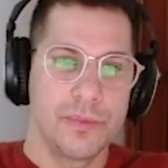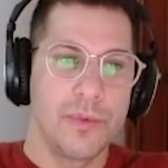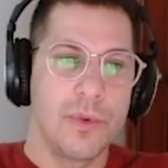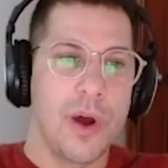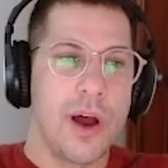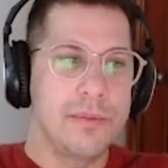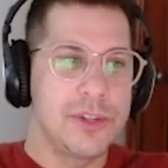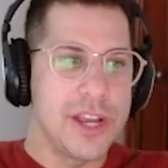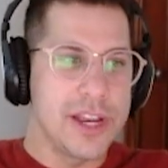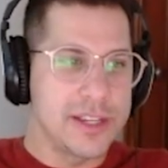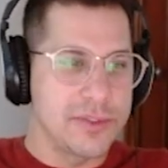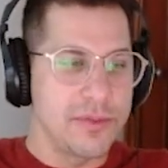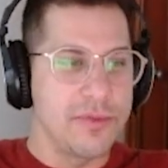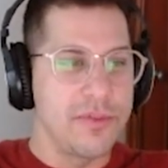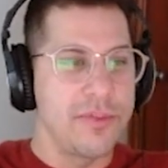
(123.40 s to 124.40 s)
objects
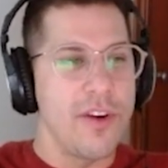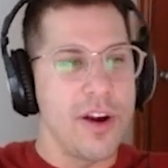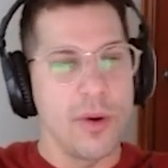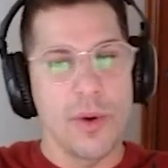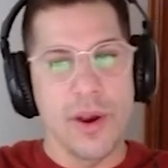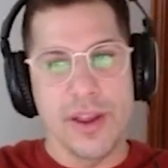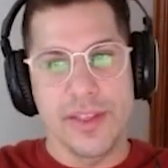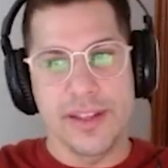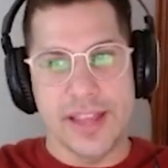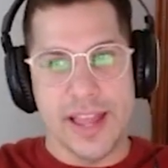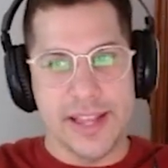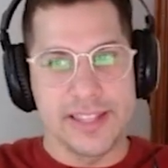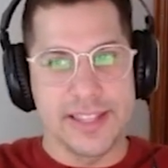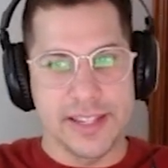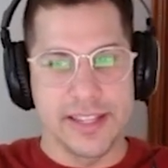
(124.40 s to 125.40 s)
from far away that the
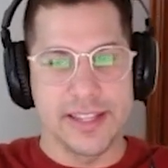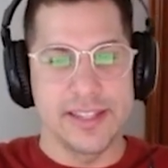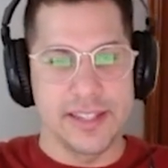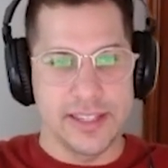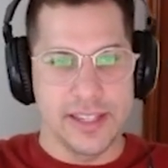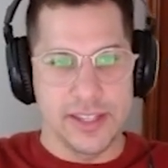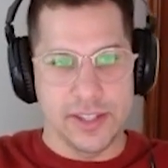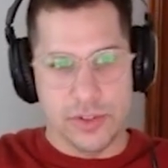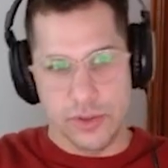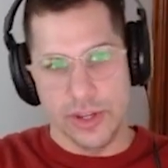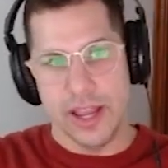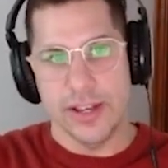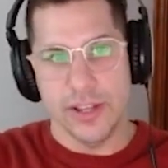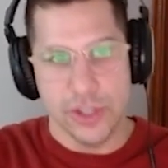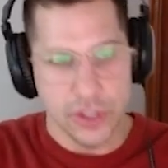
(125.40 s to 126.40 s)
headset can see so you
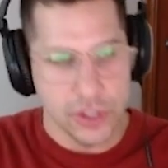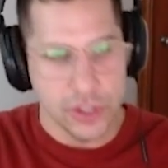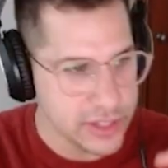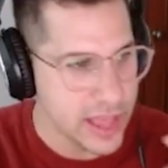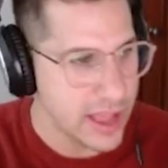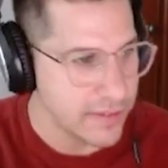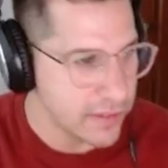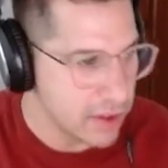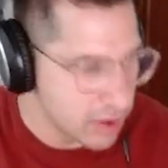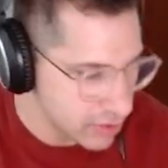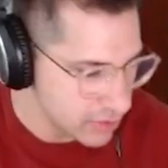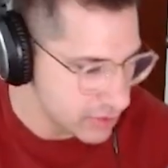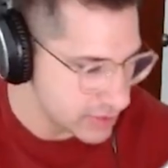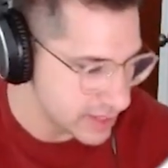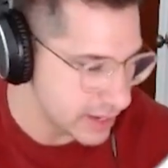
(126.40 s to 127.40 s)
can't just have all
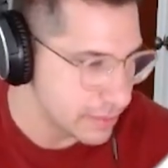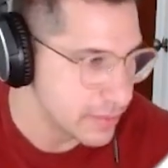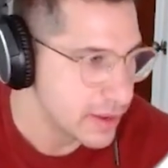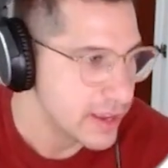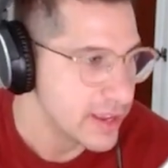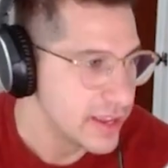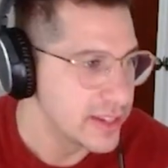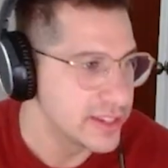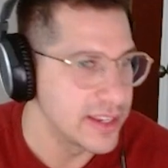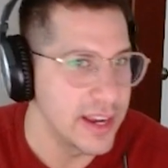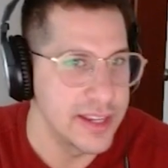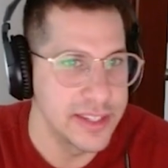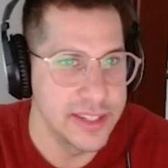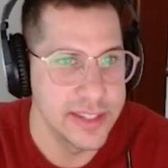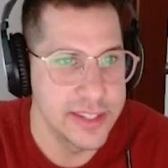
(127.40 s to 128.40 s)
the same
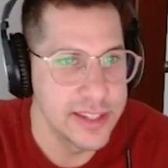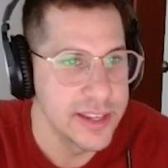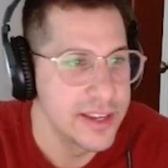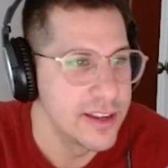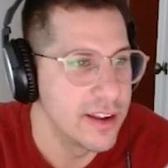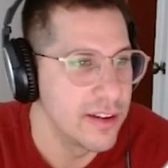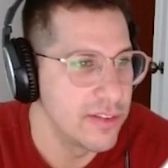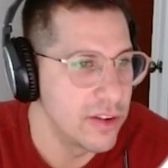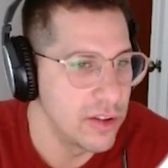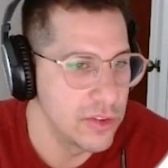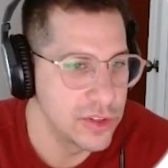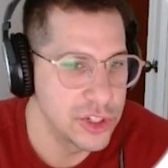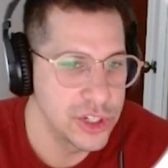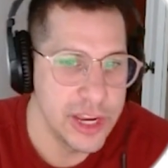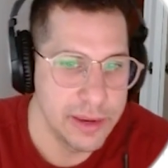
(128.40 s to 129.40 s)
sizes of all the
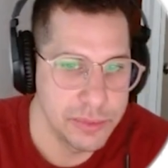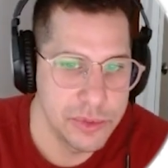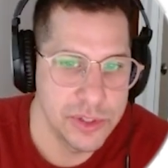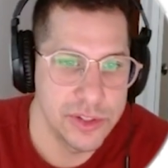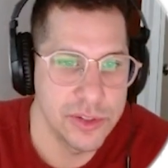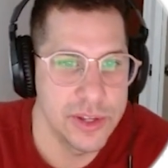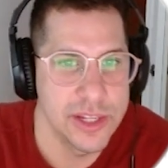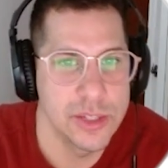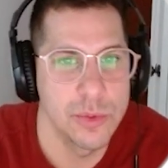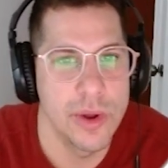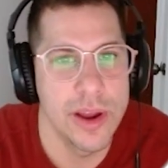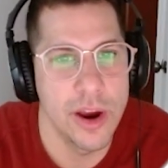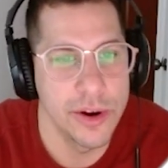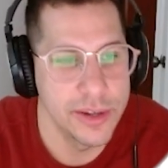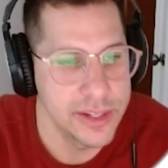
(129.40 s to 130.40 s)
shapes so that's why
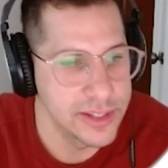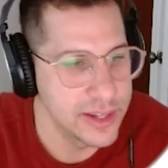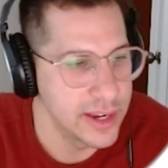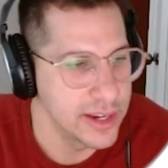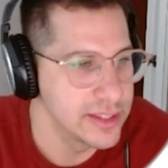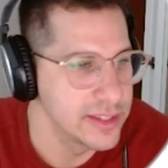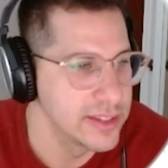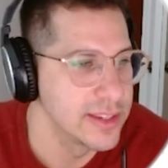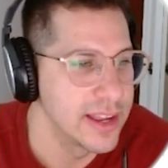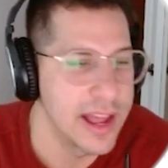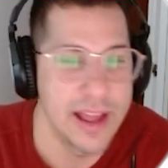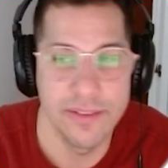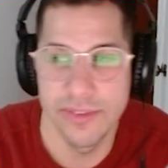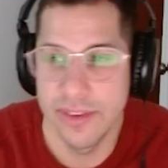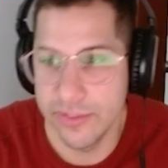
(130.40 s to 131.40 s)
our designs
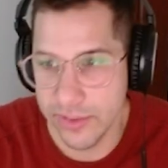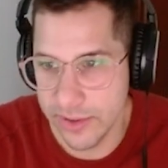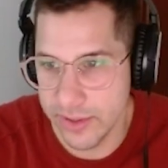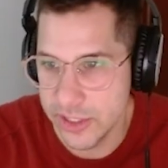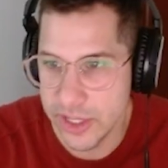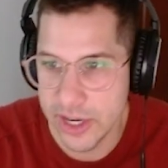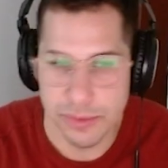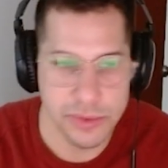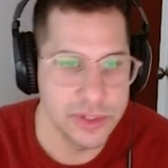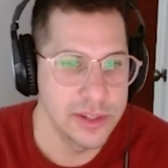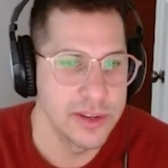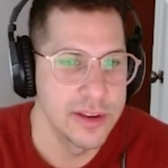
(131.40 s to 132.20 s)
have different shapes